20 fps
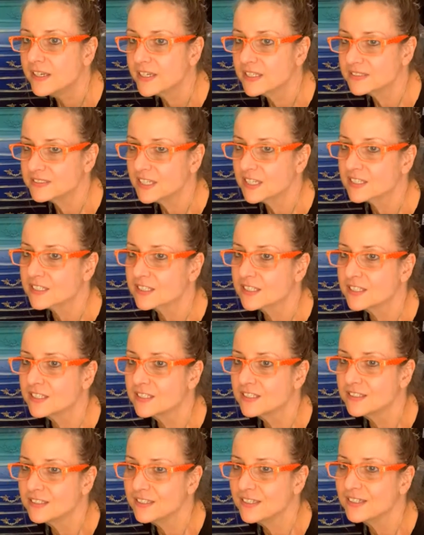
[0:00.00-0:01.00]

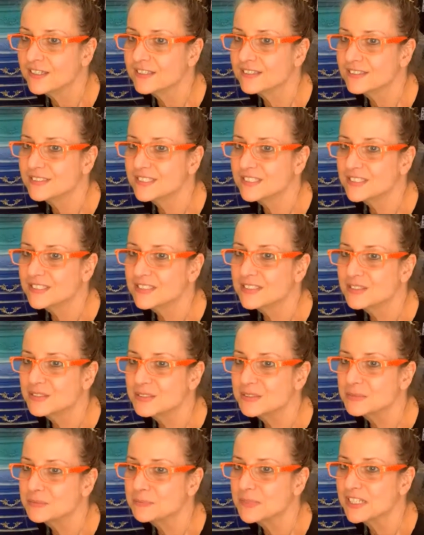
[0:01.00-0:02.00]
Exactly, yeah.
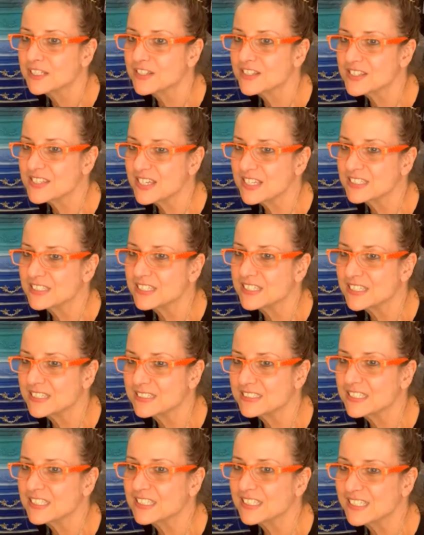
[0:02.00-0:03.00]
My God, Sata,
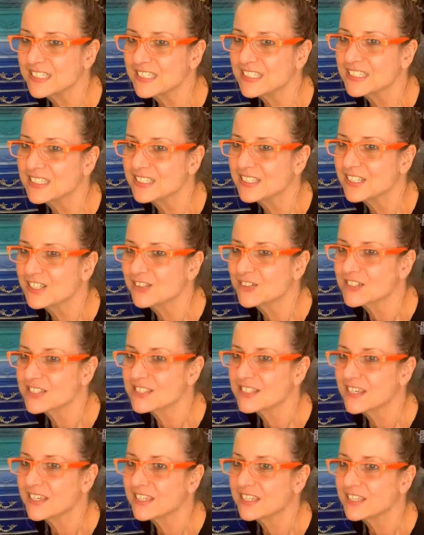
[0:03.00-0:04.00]
exactly. It
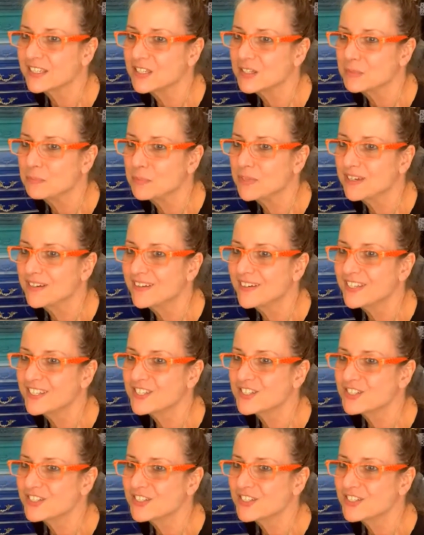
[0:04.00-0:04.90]
looks like behind a